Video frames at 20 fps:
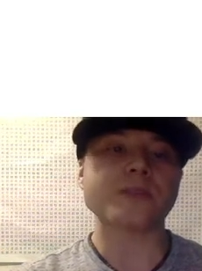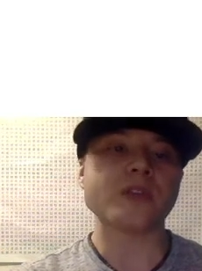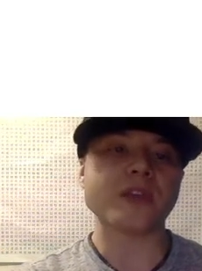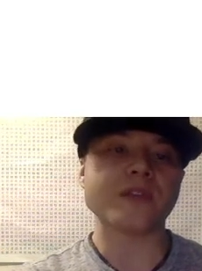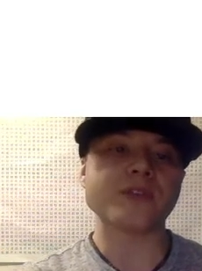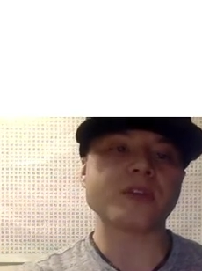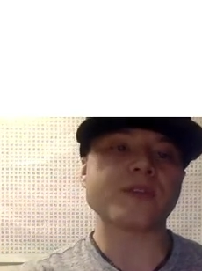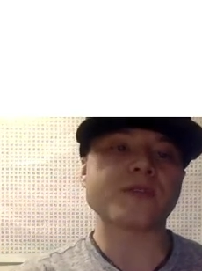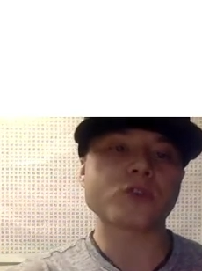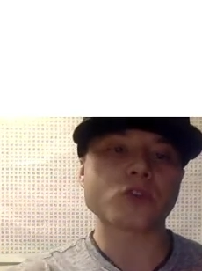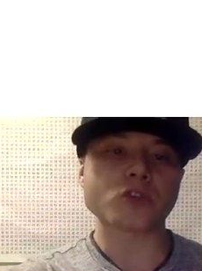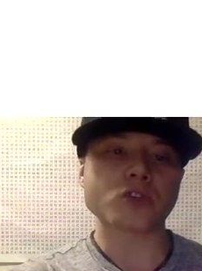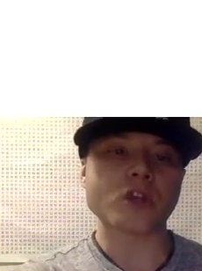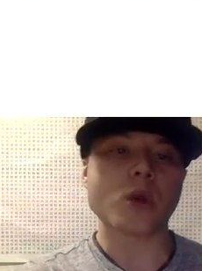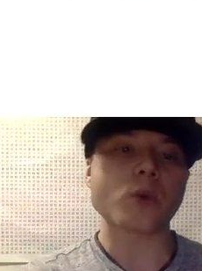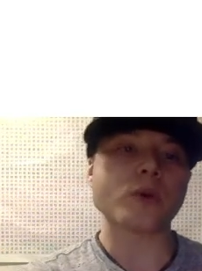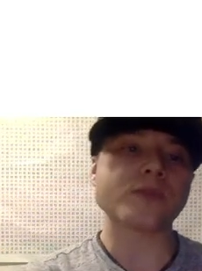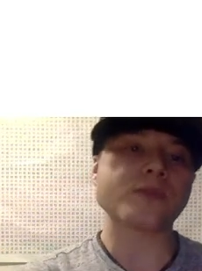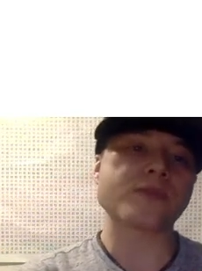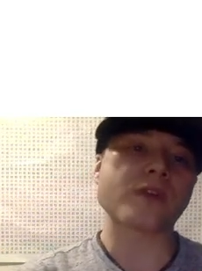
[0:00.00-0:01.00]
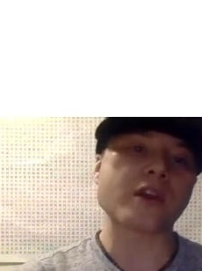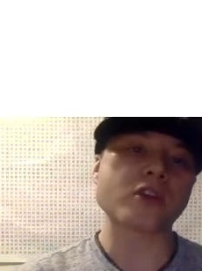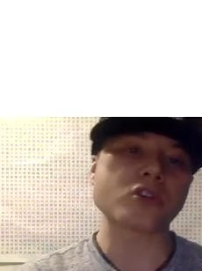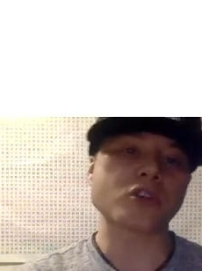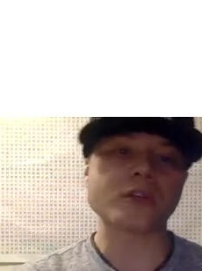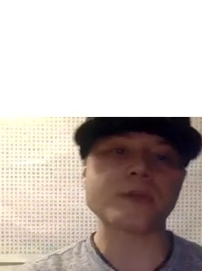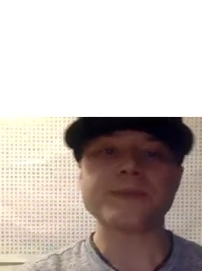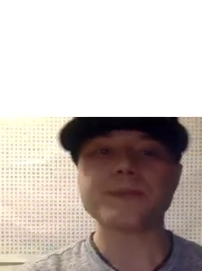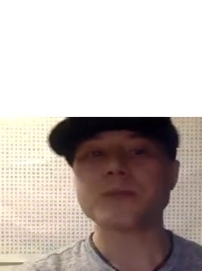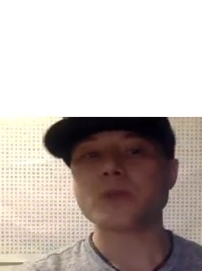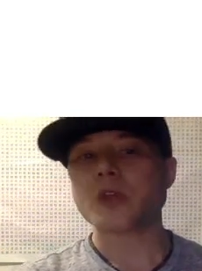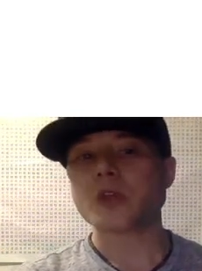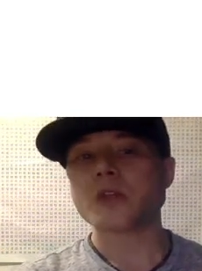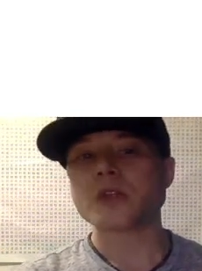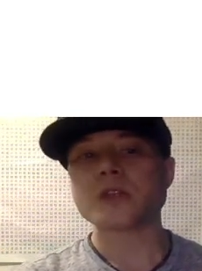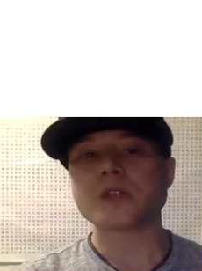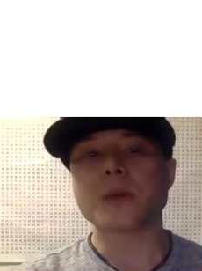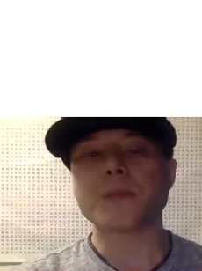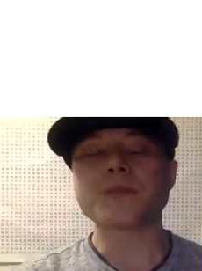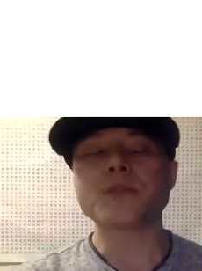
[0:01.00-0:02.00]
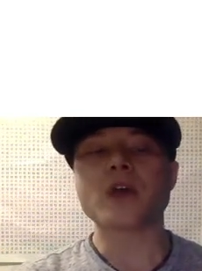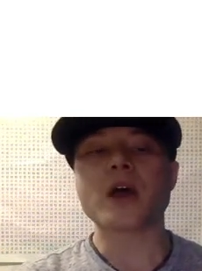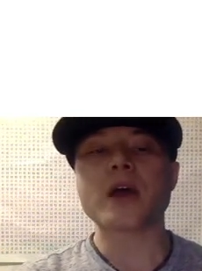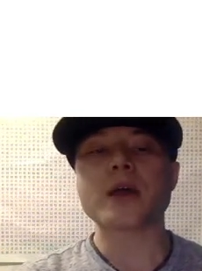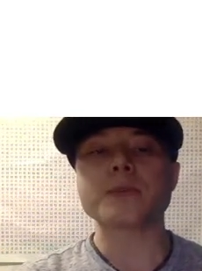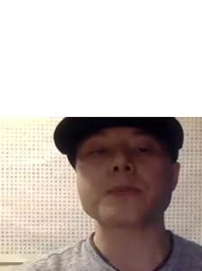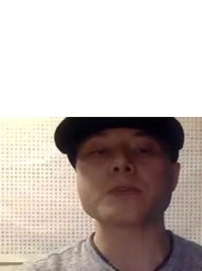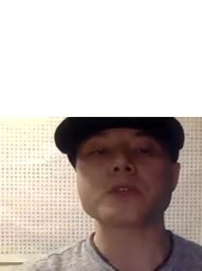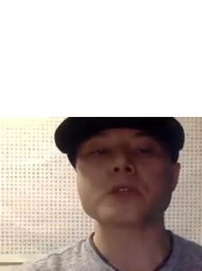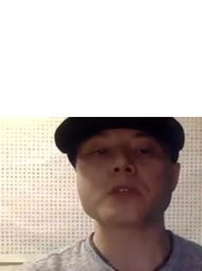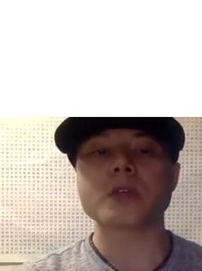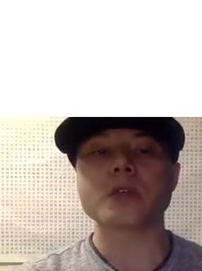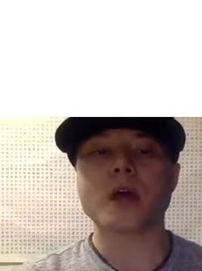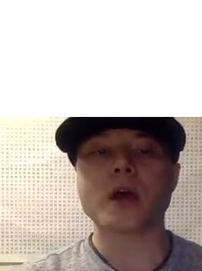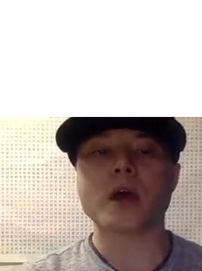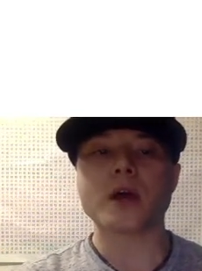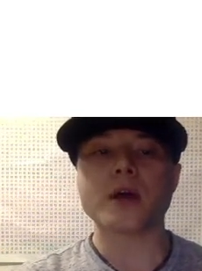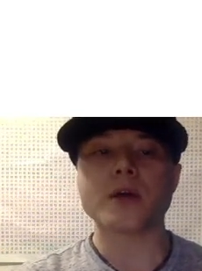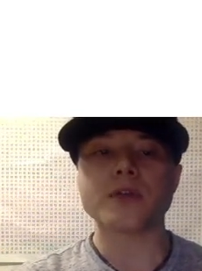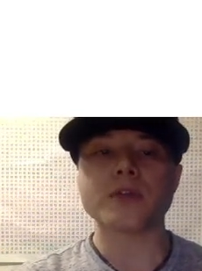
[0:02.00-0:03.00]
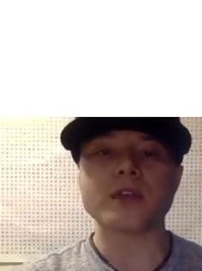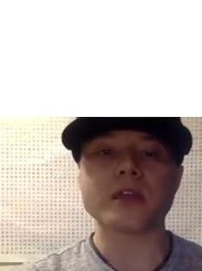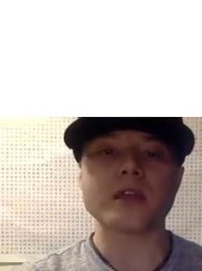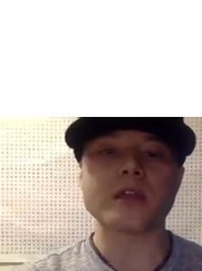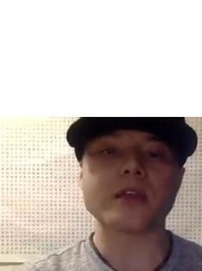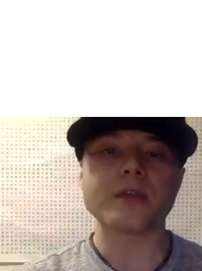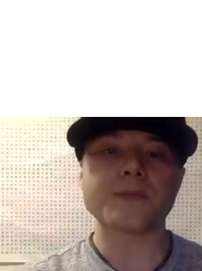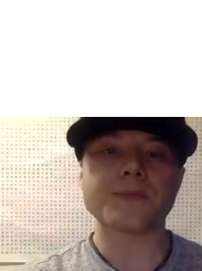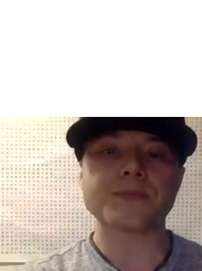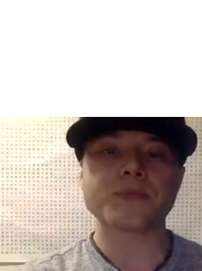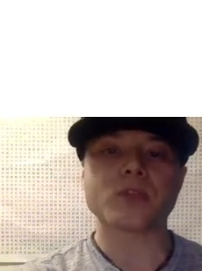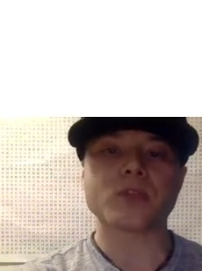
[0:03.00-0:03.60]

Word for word: even if there's no infection, sometimes uh, the,